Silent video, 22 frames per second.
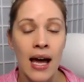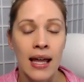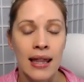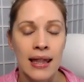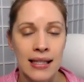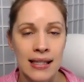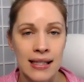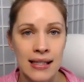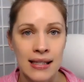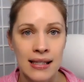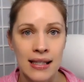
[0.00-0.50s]

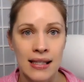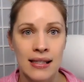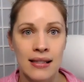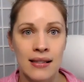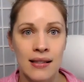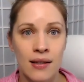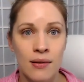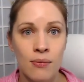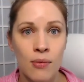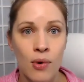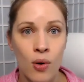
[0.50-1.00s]
The
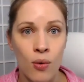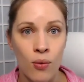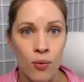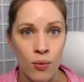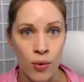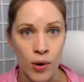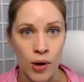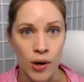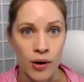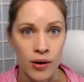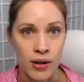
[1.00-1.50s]
system
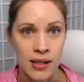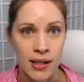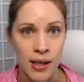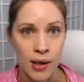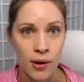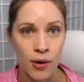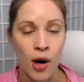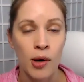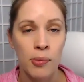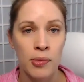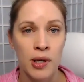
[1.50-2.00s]
works.
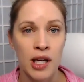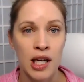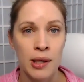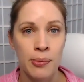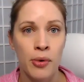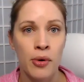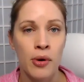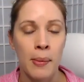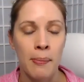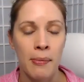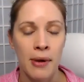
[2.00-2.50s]
There are
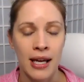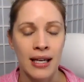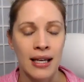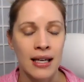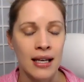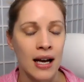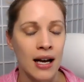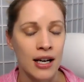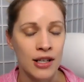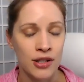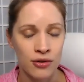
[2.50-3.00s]
people making
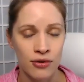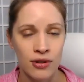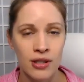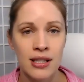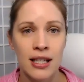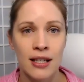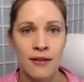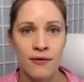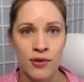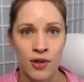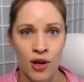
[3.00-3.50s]
hundreds
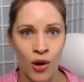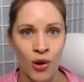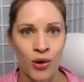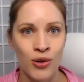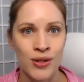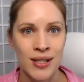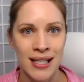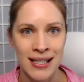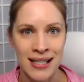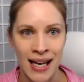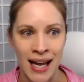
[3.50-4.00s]
of
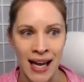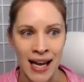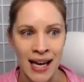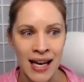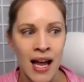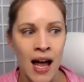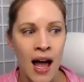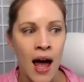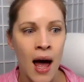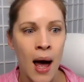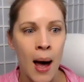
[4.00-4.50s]
dollars a
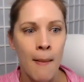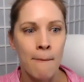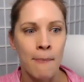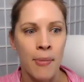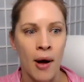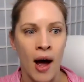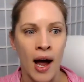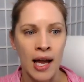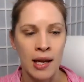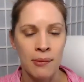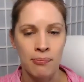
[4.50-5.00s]
day
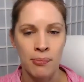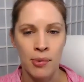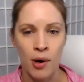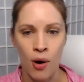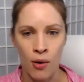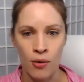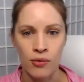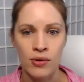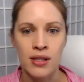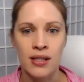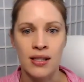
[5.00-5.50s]
by
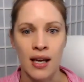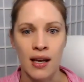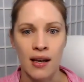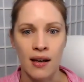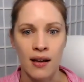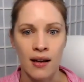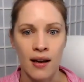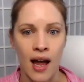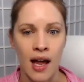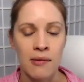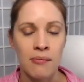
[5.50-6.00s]

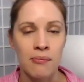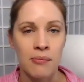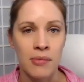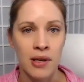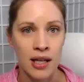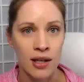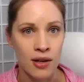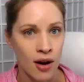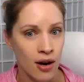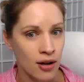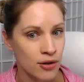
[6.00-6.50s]
posting and
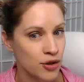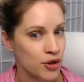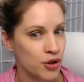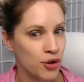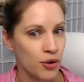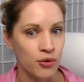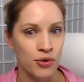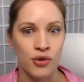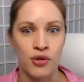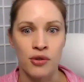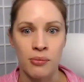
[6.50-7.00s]
being on
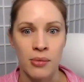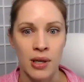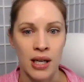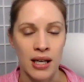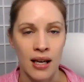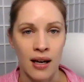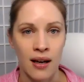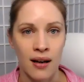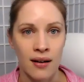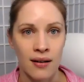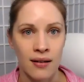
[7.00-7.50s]
social
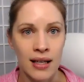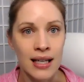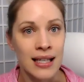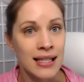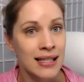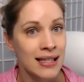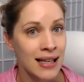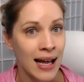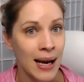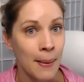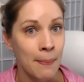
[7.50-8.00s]
media.
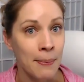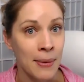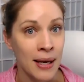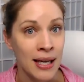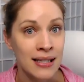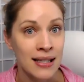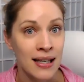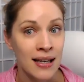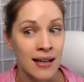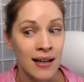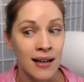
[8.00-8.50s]
Isn't that
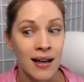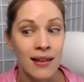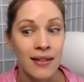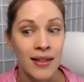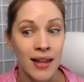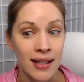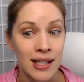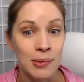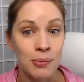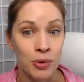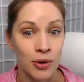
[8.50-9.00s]
amazing?
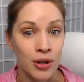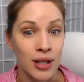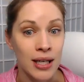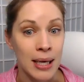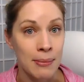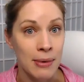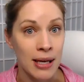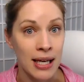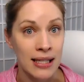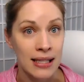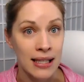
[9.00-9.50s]
That's pretty
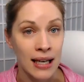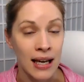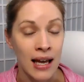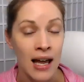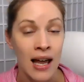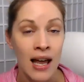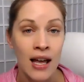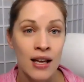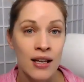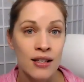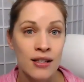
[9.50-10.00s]
amazing.
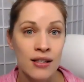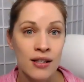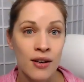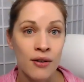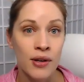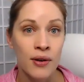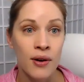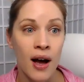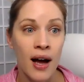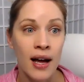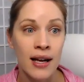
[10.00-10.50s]
So,
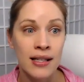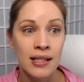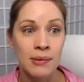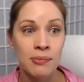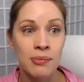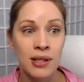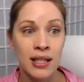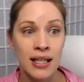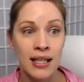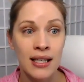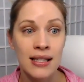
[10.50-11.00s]
you guys,
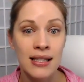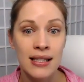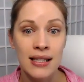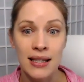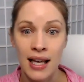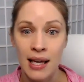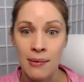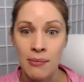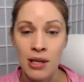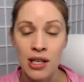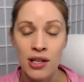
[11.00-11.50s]
please
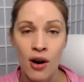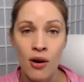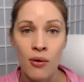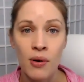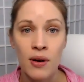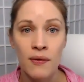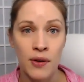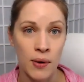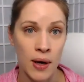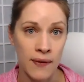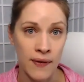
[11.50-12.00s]
let me know
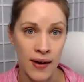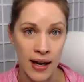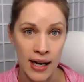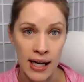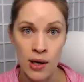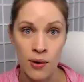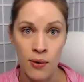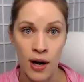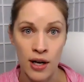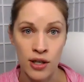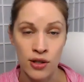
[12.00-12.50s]
if you have any
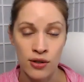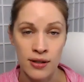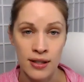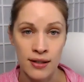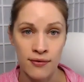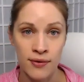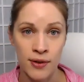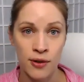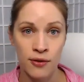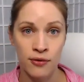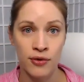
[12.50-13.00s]
questions.
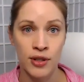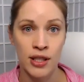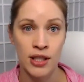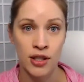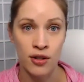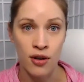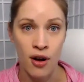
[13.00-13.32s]
Feel free to